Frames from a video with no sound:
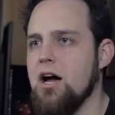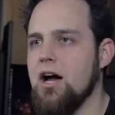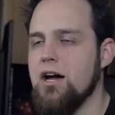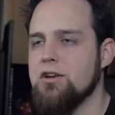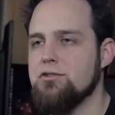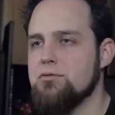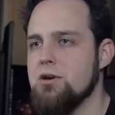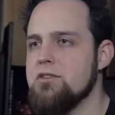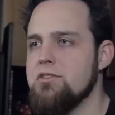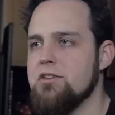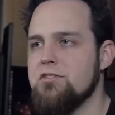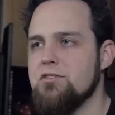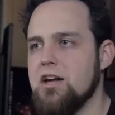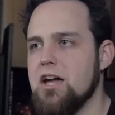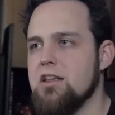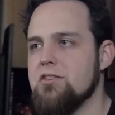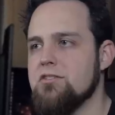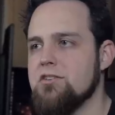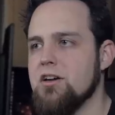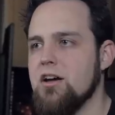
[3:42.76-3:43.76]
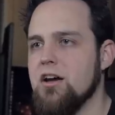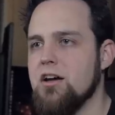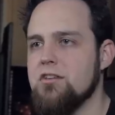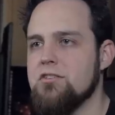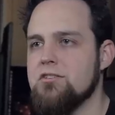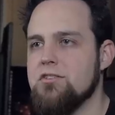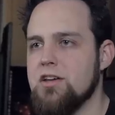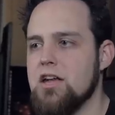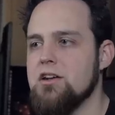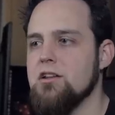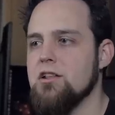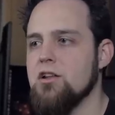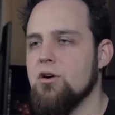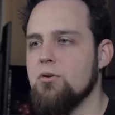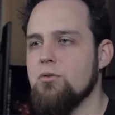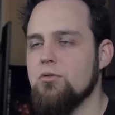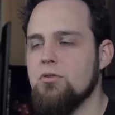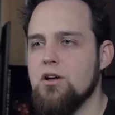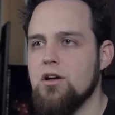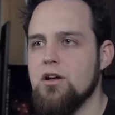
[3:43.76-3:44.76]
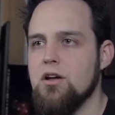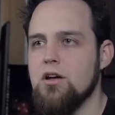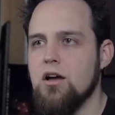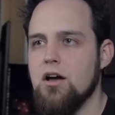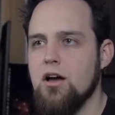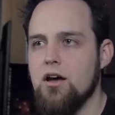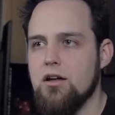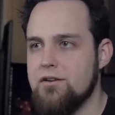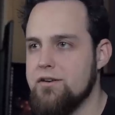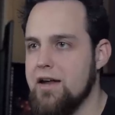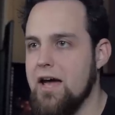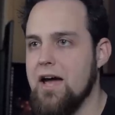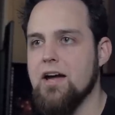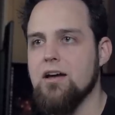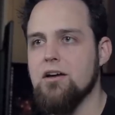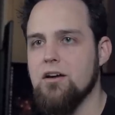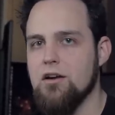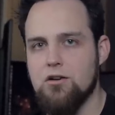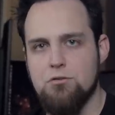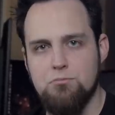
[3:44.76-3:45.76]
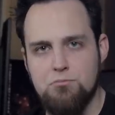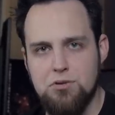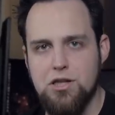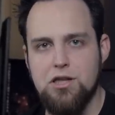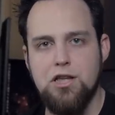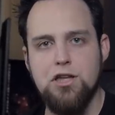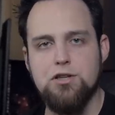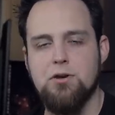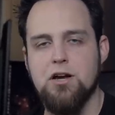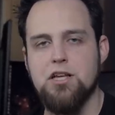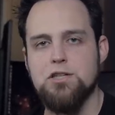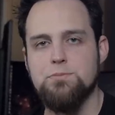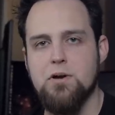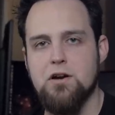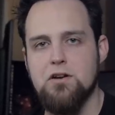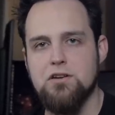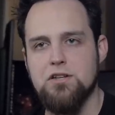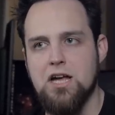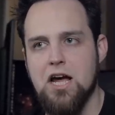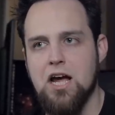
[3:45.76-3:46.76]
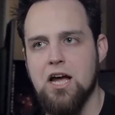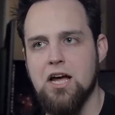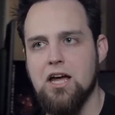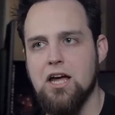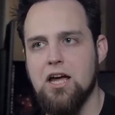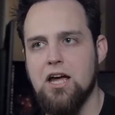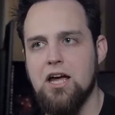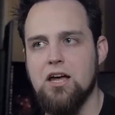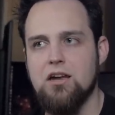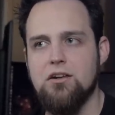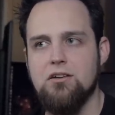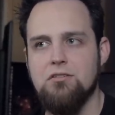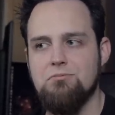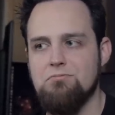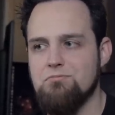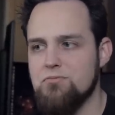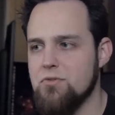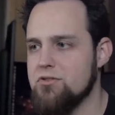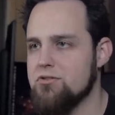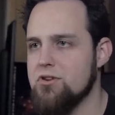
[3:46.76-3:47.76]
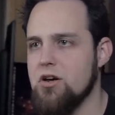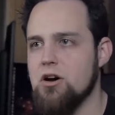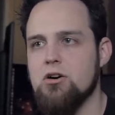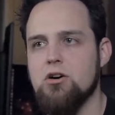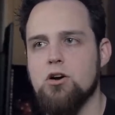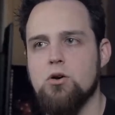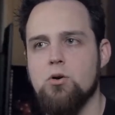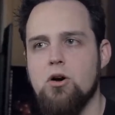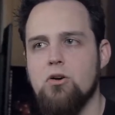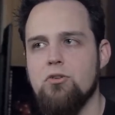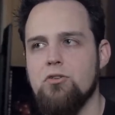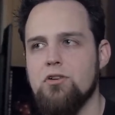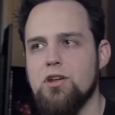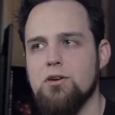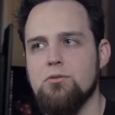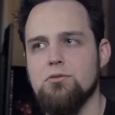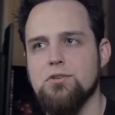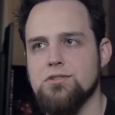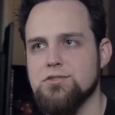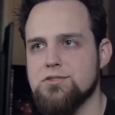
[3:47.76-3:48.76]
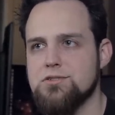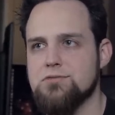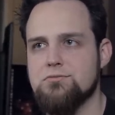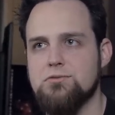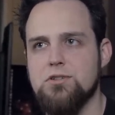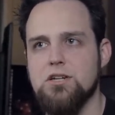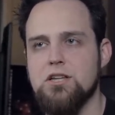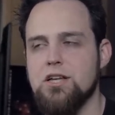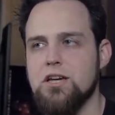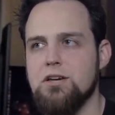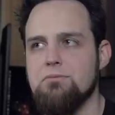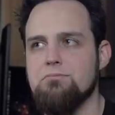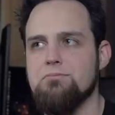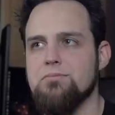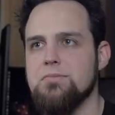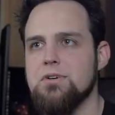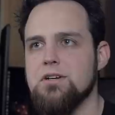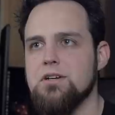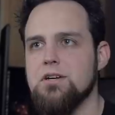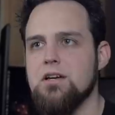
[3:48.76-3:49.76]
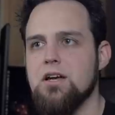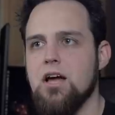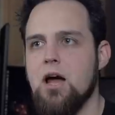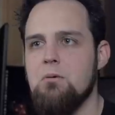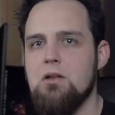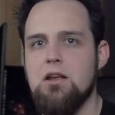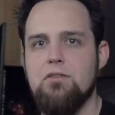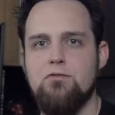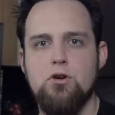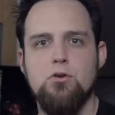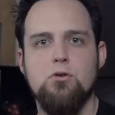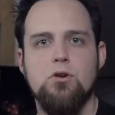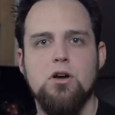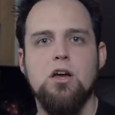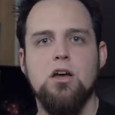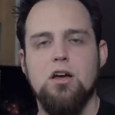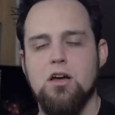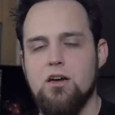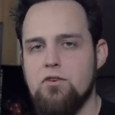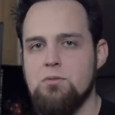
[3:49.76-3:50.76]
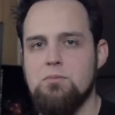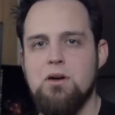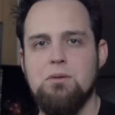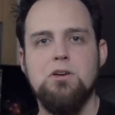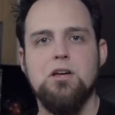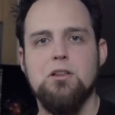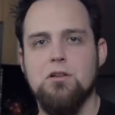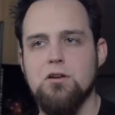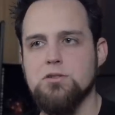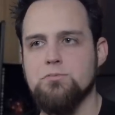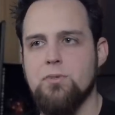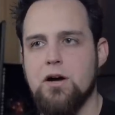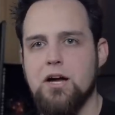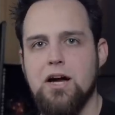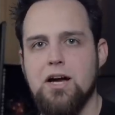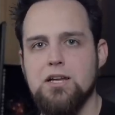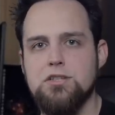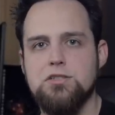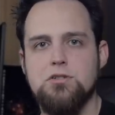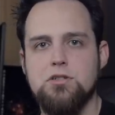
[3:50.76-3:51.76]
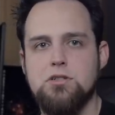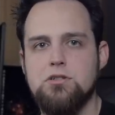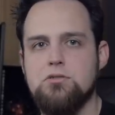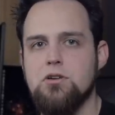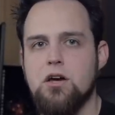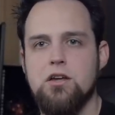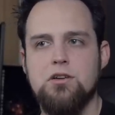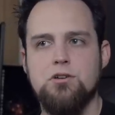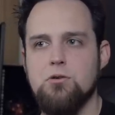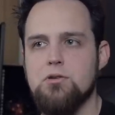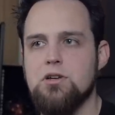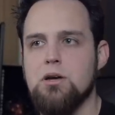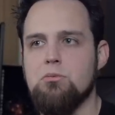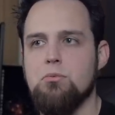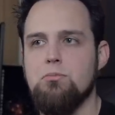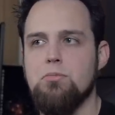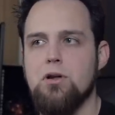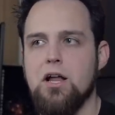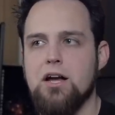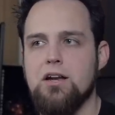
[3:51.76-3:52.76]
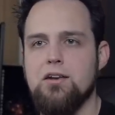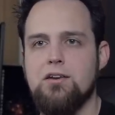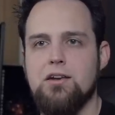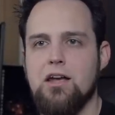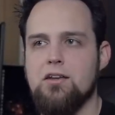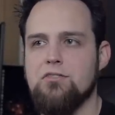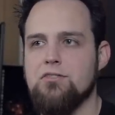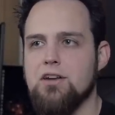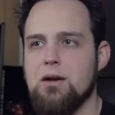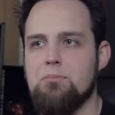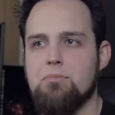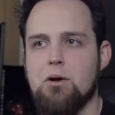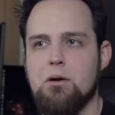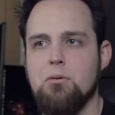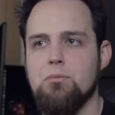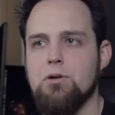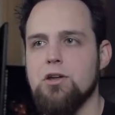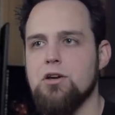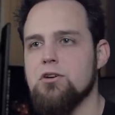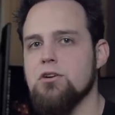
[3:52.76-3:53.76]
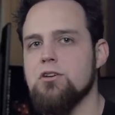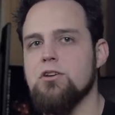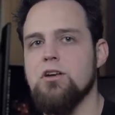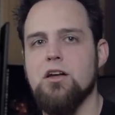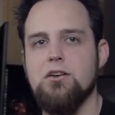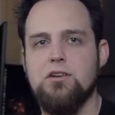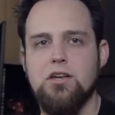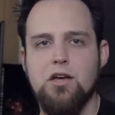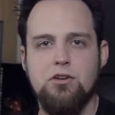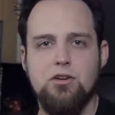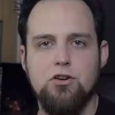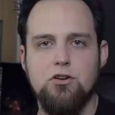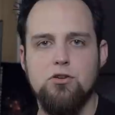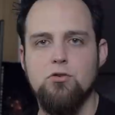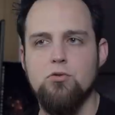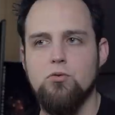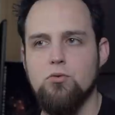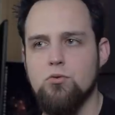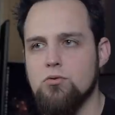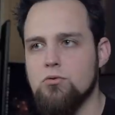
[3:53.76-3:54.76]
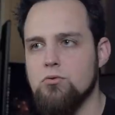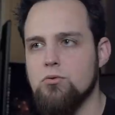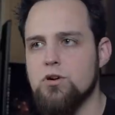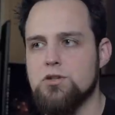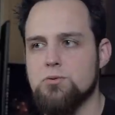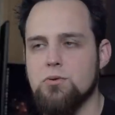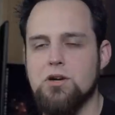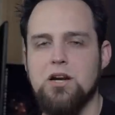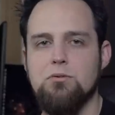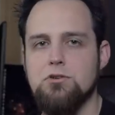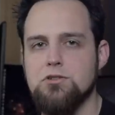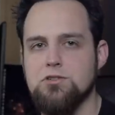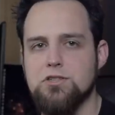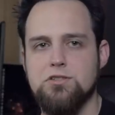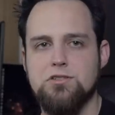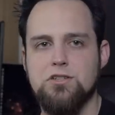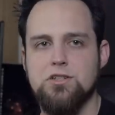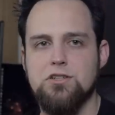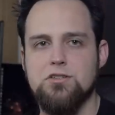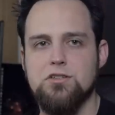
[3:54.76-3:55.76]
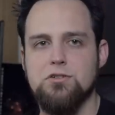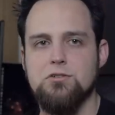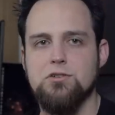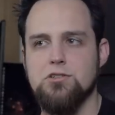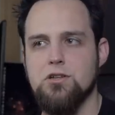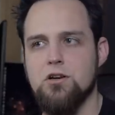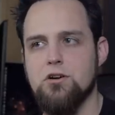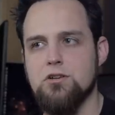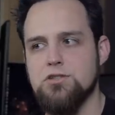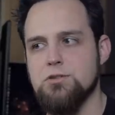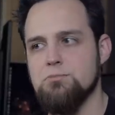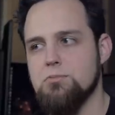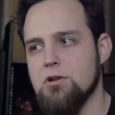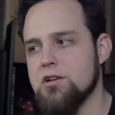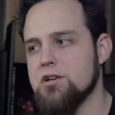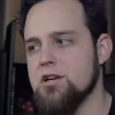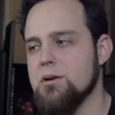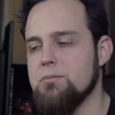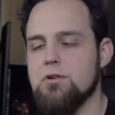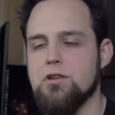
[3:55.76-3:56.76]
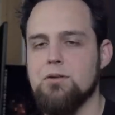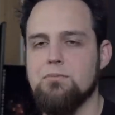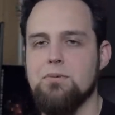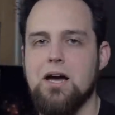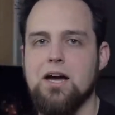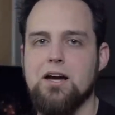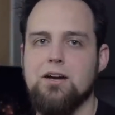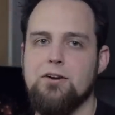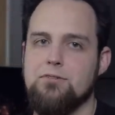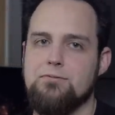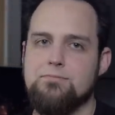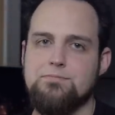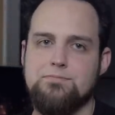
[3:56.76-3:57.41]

I, I tried this against a standalone uh, D A C, a completely transparent D A C, and the sound quality was really, I mean, if you if you made me close my eyes and, and do a double blind test, I probably could not tell you which one I was listening to as long as you plugged up to the back.